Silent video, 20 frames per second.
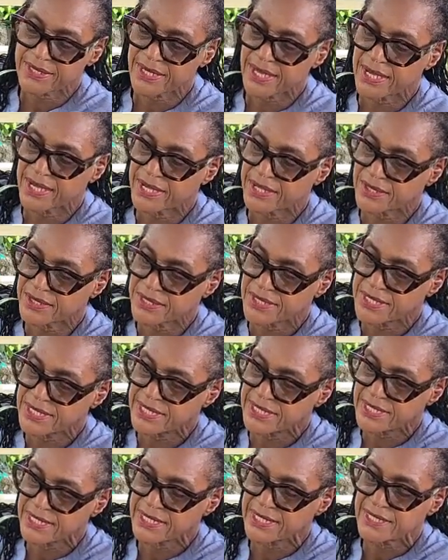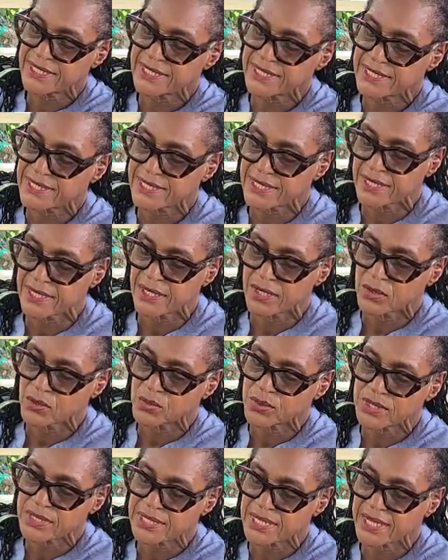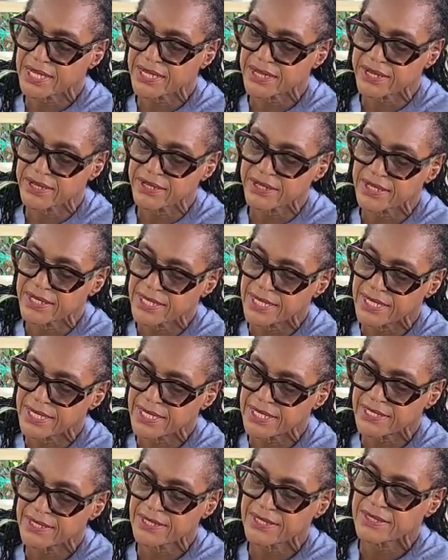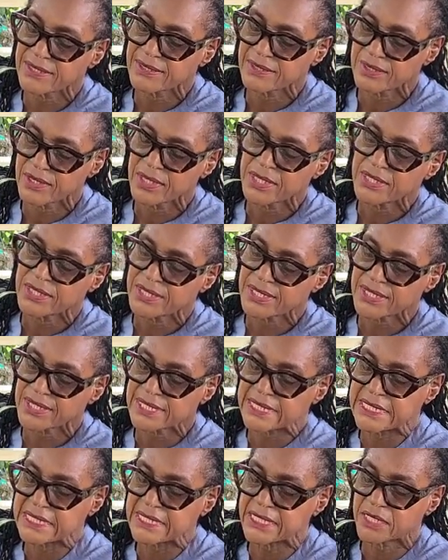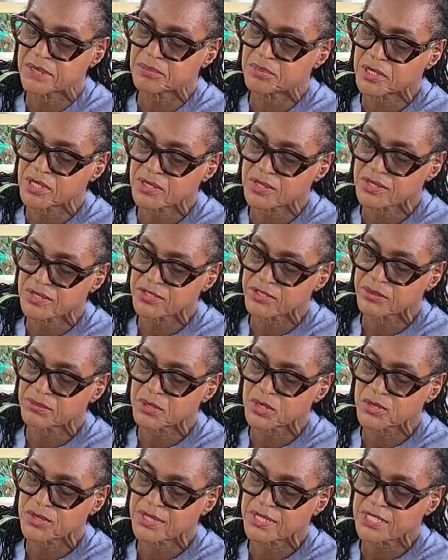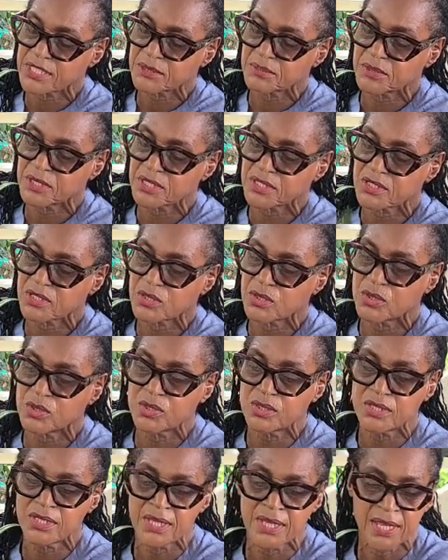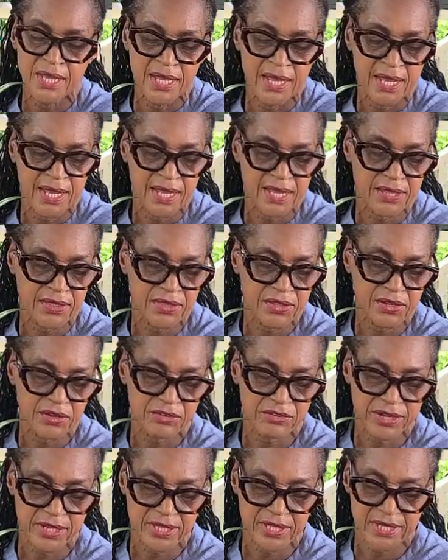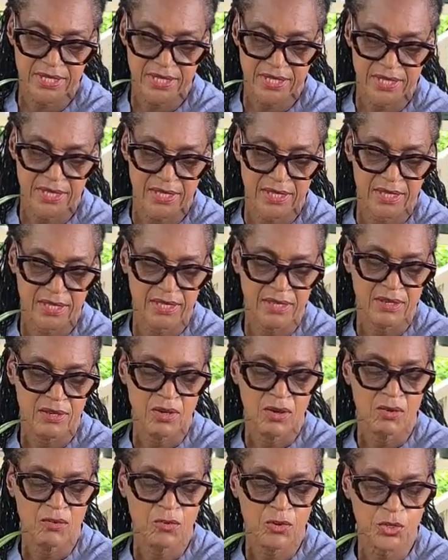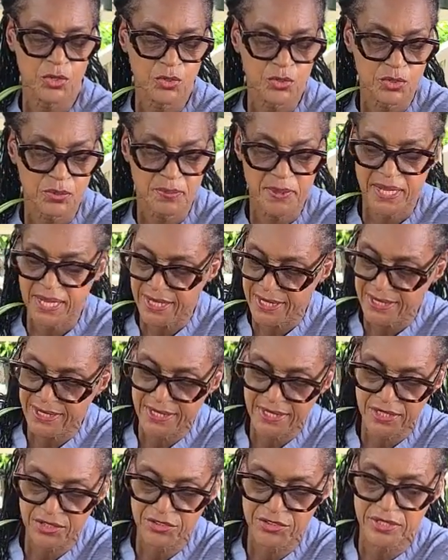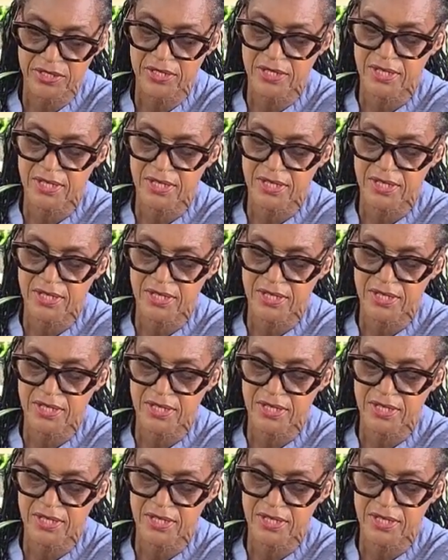are the seedlings, which are these are seedling plugs. They're about 6 months old, and they're ready for you to plant either in a